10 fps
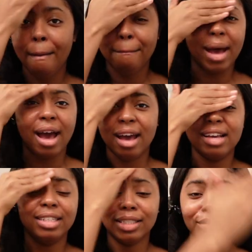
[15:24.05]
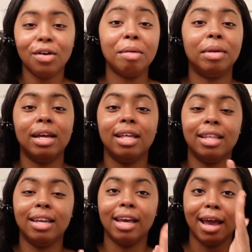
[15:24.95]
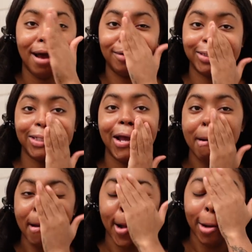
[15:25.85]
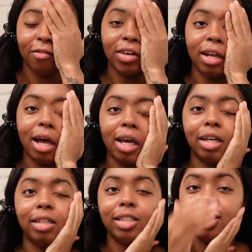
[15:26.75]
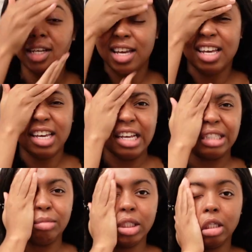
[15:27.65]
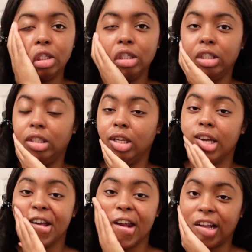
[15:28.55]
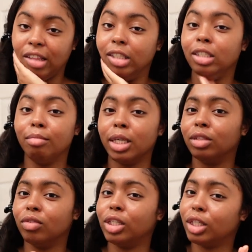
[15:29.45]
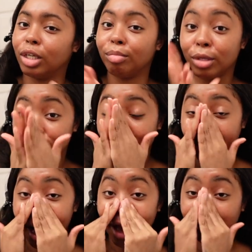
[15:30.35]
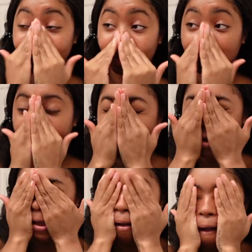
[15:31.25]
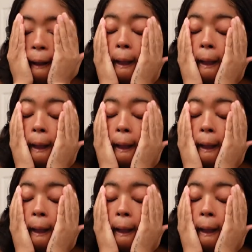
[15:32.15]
my Instagram the other day, I was saying like I feel like she is misunderstood and I think she makes really good music actually.